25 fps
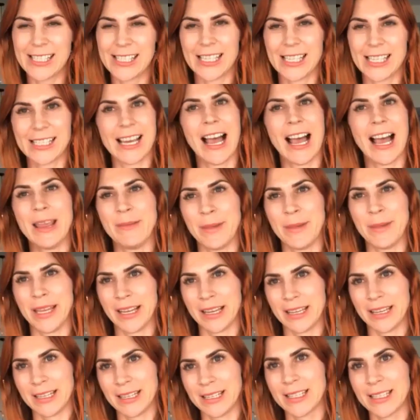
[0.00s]
the
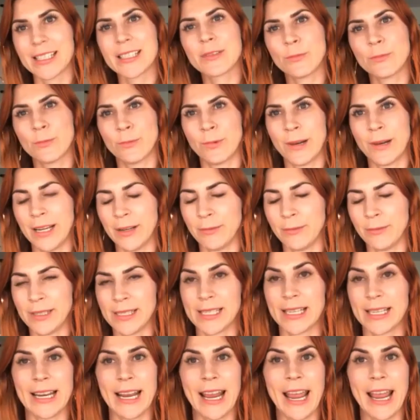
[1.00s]
timing and when it
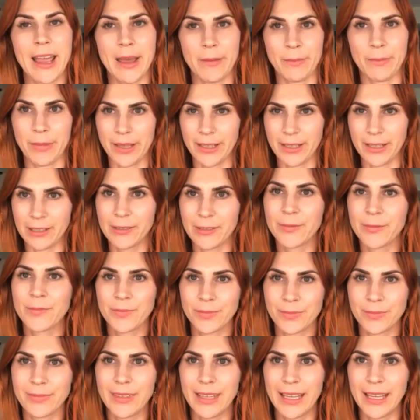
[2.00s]
was going to happen.
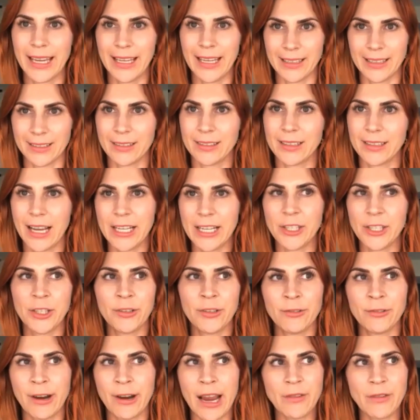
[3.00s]
Yeah, I
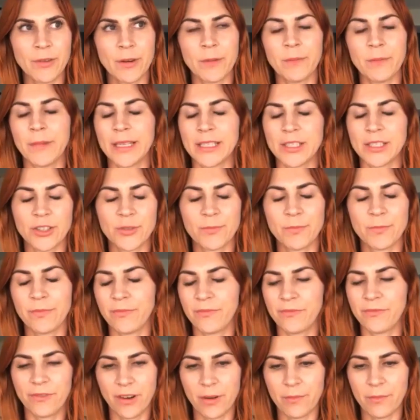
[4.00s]
knew right
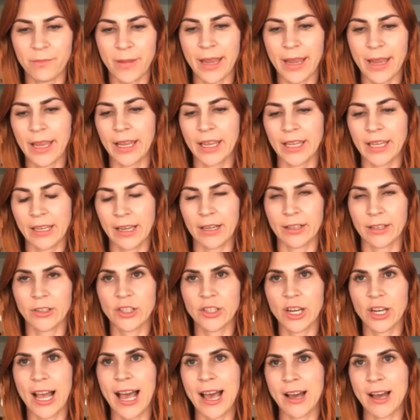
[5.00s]
from being a young
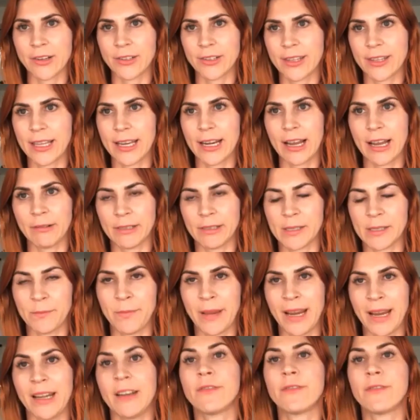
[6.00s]
child that I was
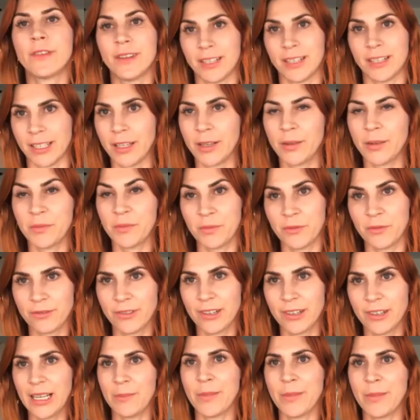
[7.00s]
meant for
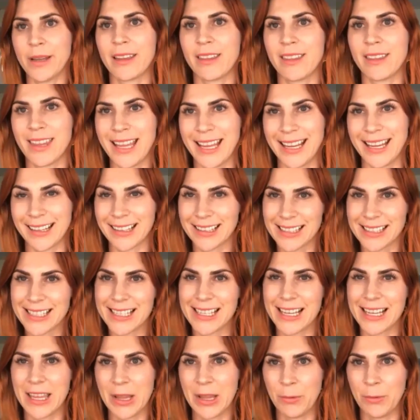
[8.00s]
really big things
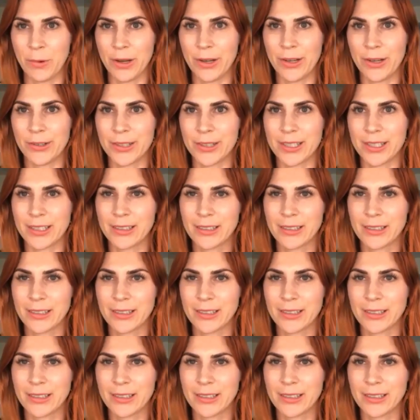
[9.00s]
in the world.